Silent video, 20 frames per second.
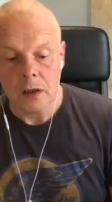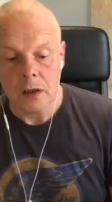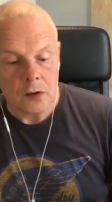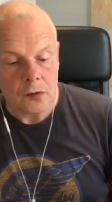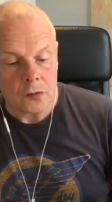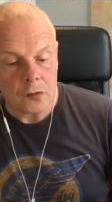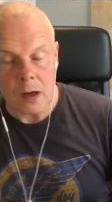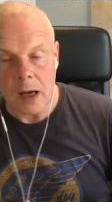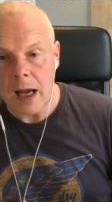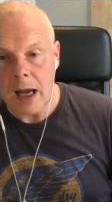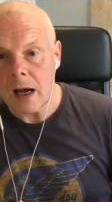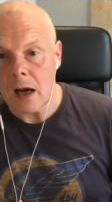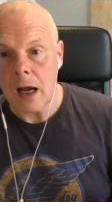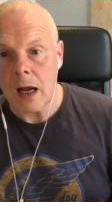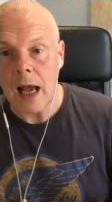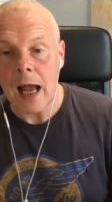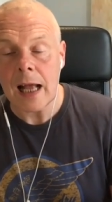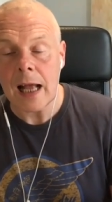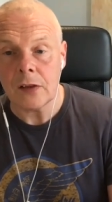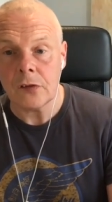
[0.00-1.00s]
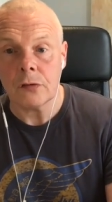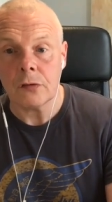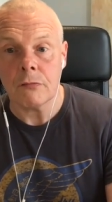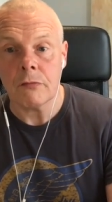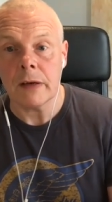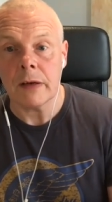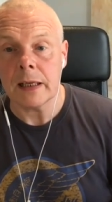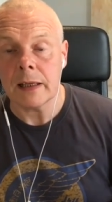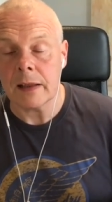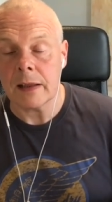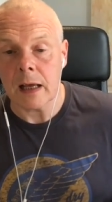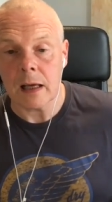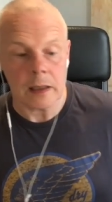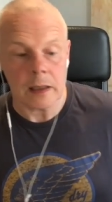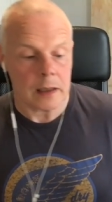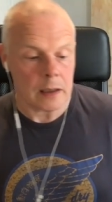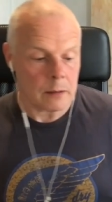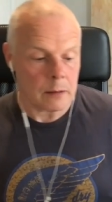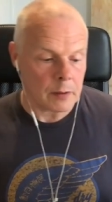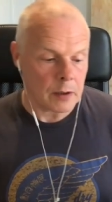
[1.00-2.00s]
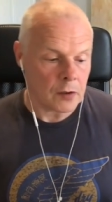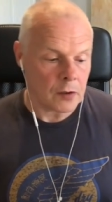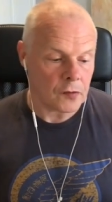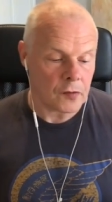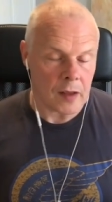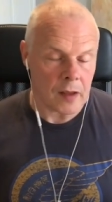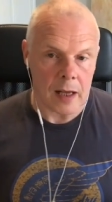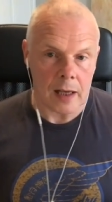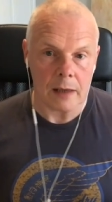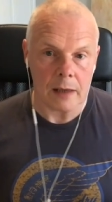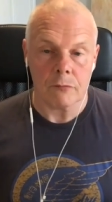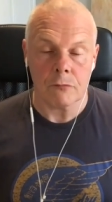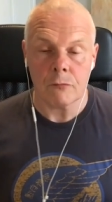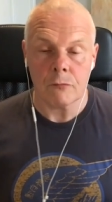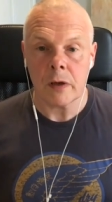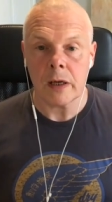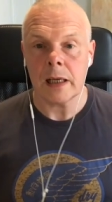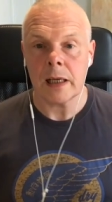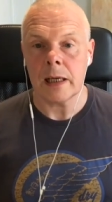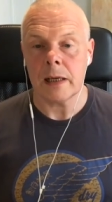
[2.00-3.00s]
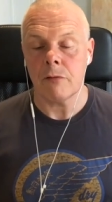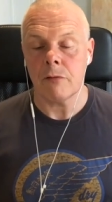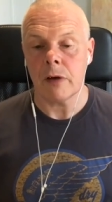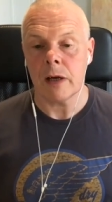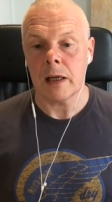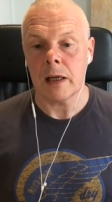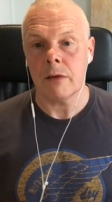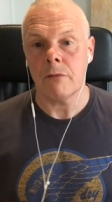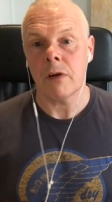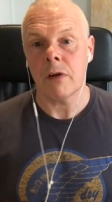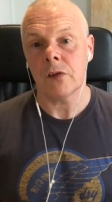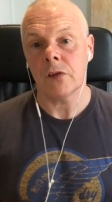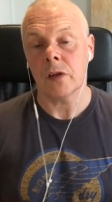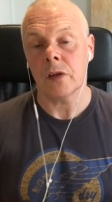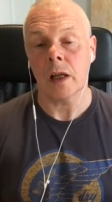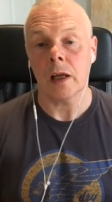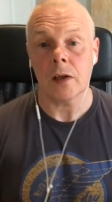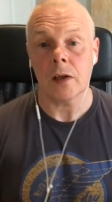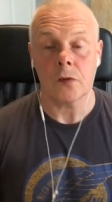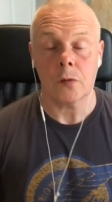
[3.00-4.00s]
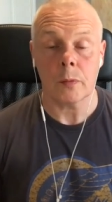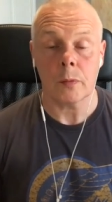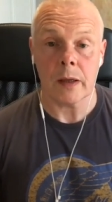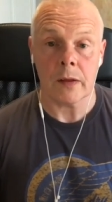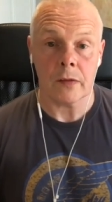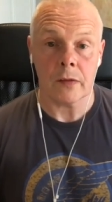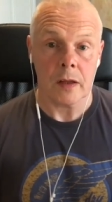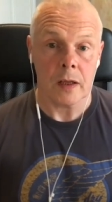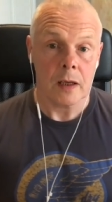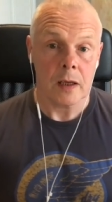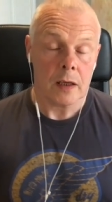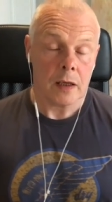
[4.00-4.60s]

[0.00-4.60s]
So I, I, had to read that, you know, because that really, really resonates with,